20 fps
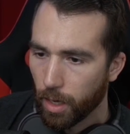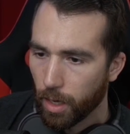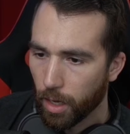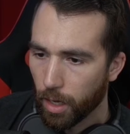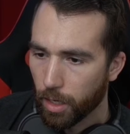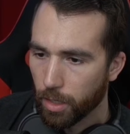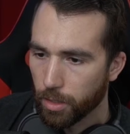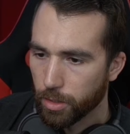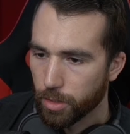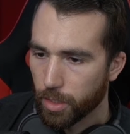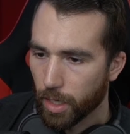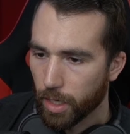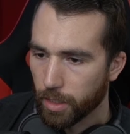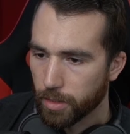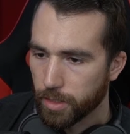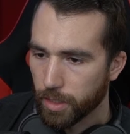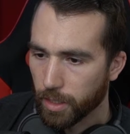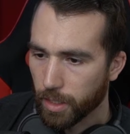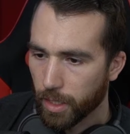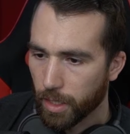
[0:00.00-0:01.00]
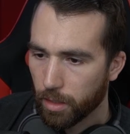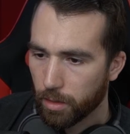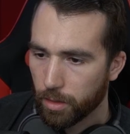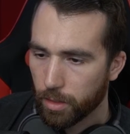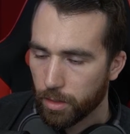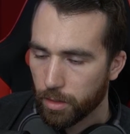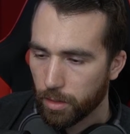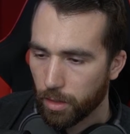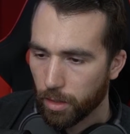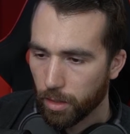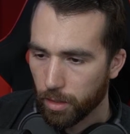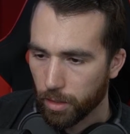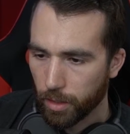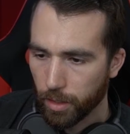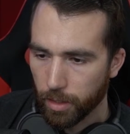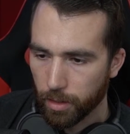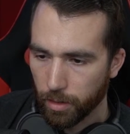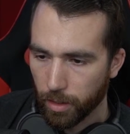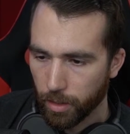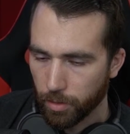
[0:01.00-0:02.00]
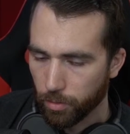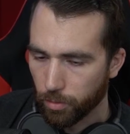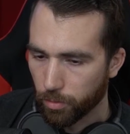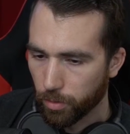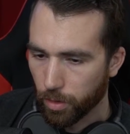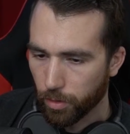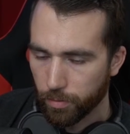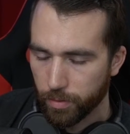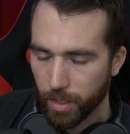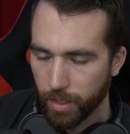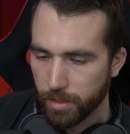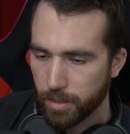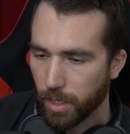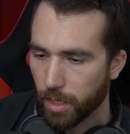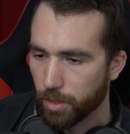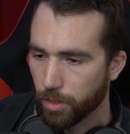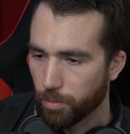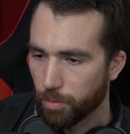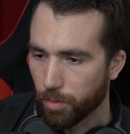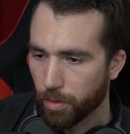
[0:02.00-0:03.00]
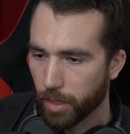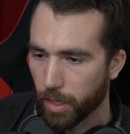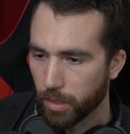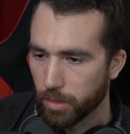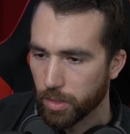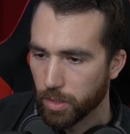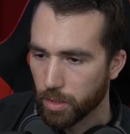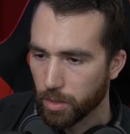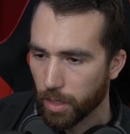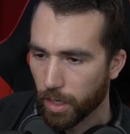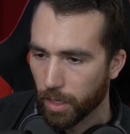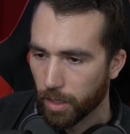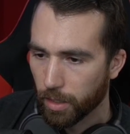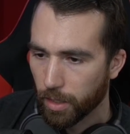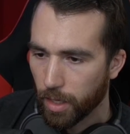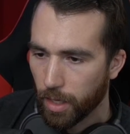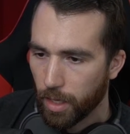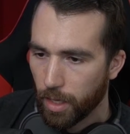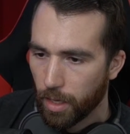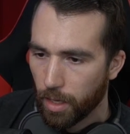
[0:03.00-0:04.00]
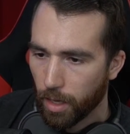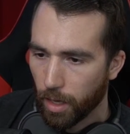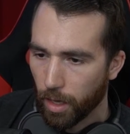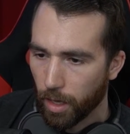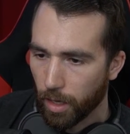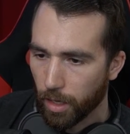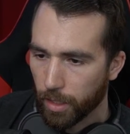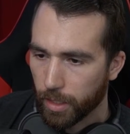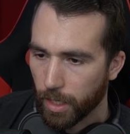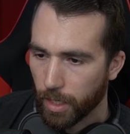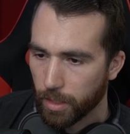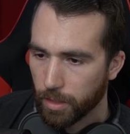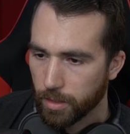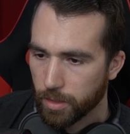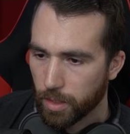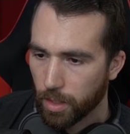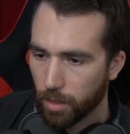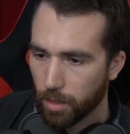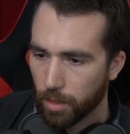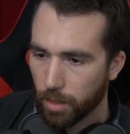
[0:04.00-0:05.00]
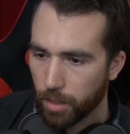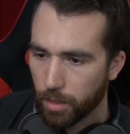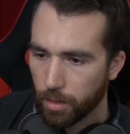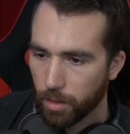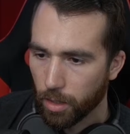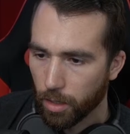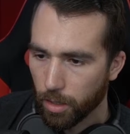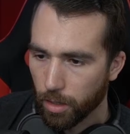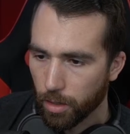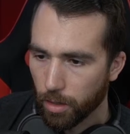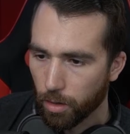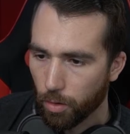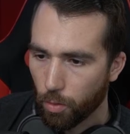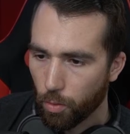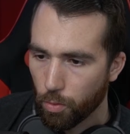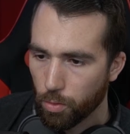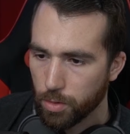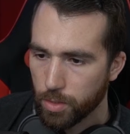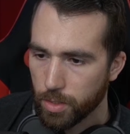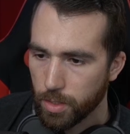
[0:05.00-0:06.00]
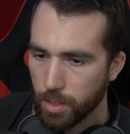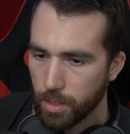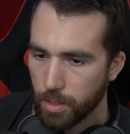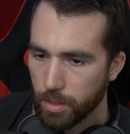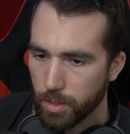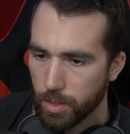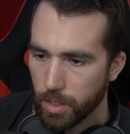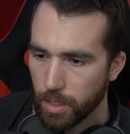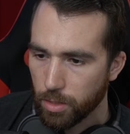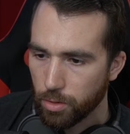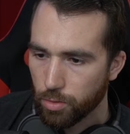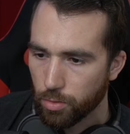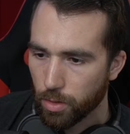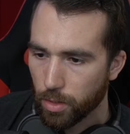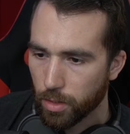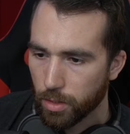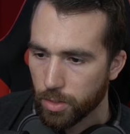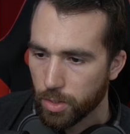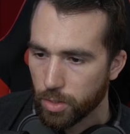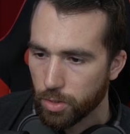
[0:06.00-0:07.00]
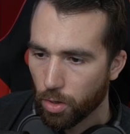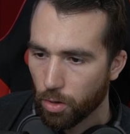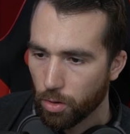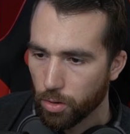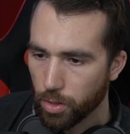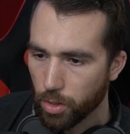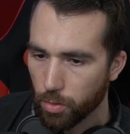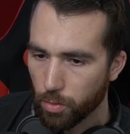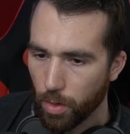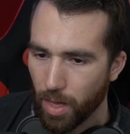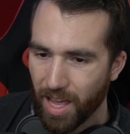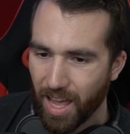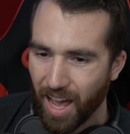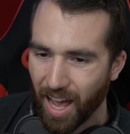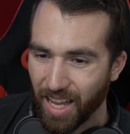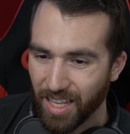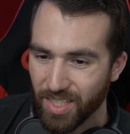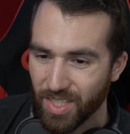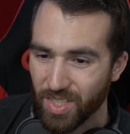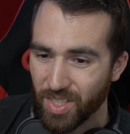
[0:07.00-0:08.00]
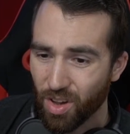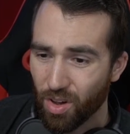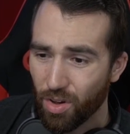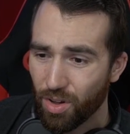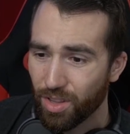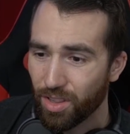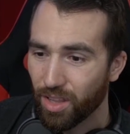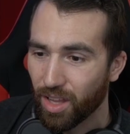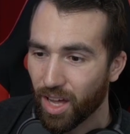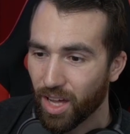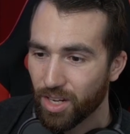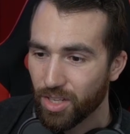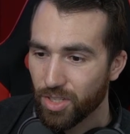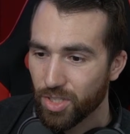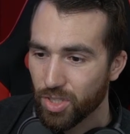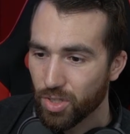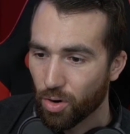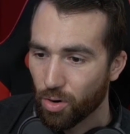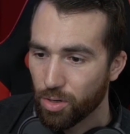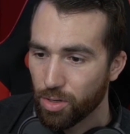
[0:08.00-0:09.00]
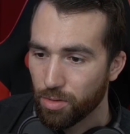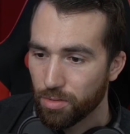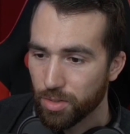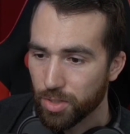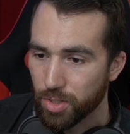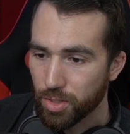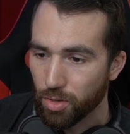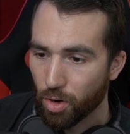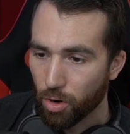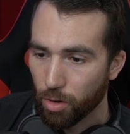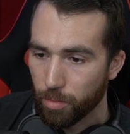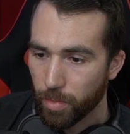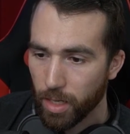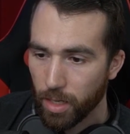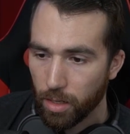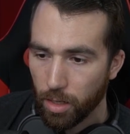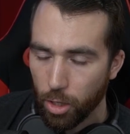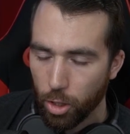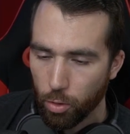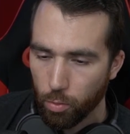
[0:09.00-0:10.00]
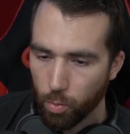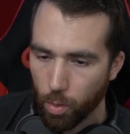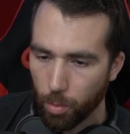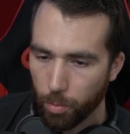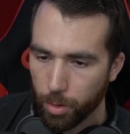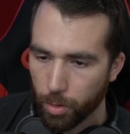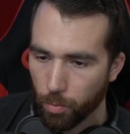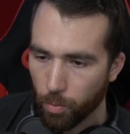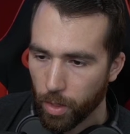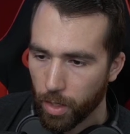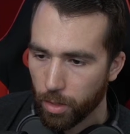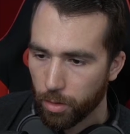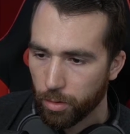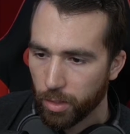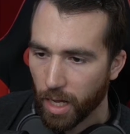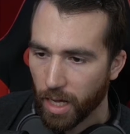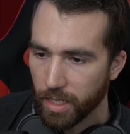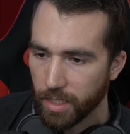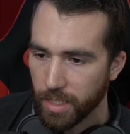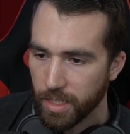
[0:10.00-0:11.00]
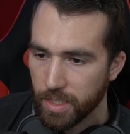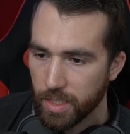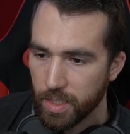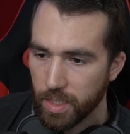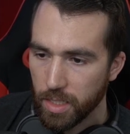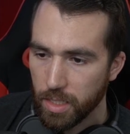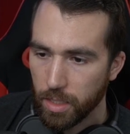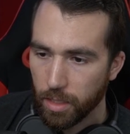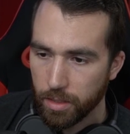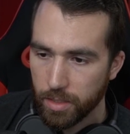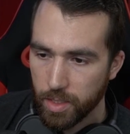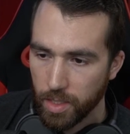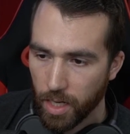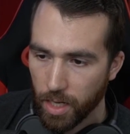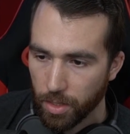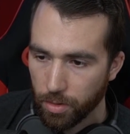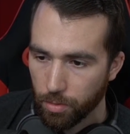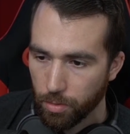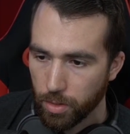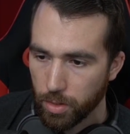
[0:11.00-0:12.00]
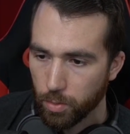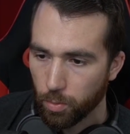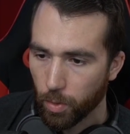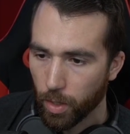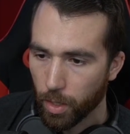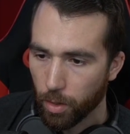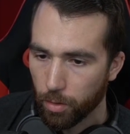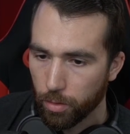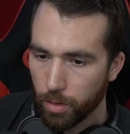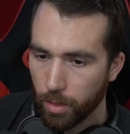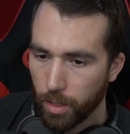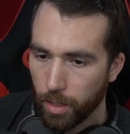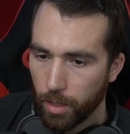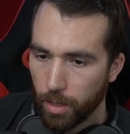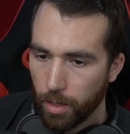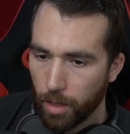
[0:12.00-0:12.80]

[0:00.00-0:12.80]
You got Tangela. Again, I don't know if that's how you pronounce it. You got Kangaskhan, Horsey, Seadra, Staryu. I saw a lot of Staryu and Starmie roaming around. I did see a Scyther as well.